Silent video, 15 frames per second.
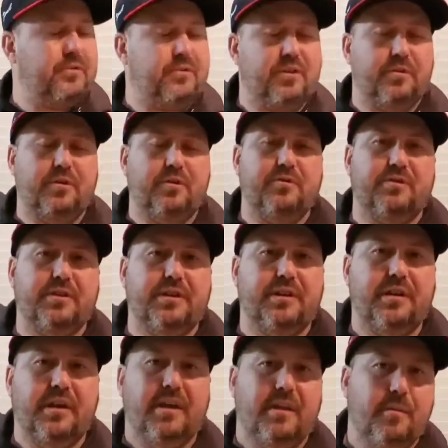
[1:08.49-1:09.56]

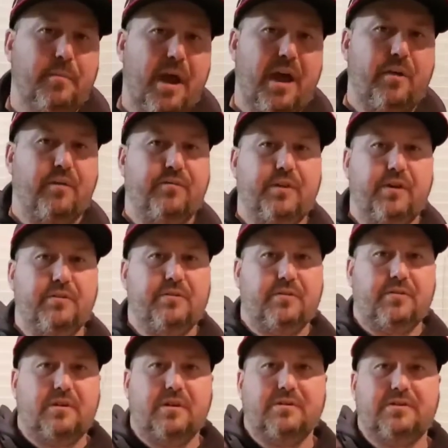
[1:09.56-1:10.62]
Usually the bad reviews is
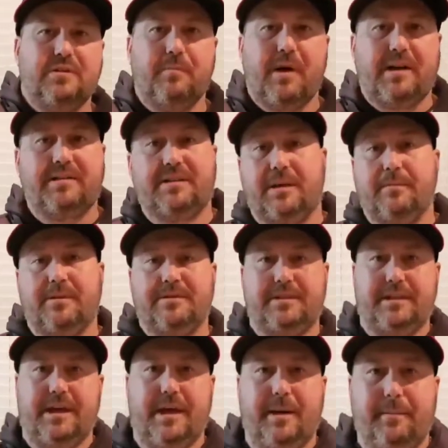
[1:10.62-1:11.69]
because somebody skipped a
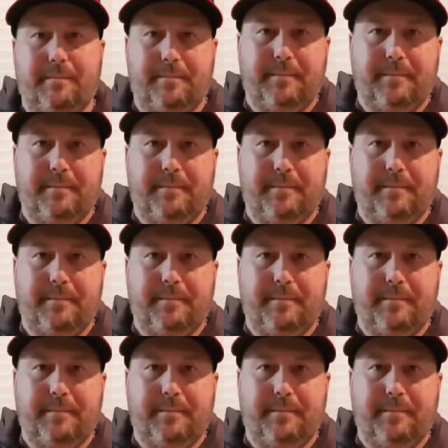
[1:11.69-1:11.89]
step.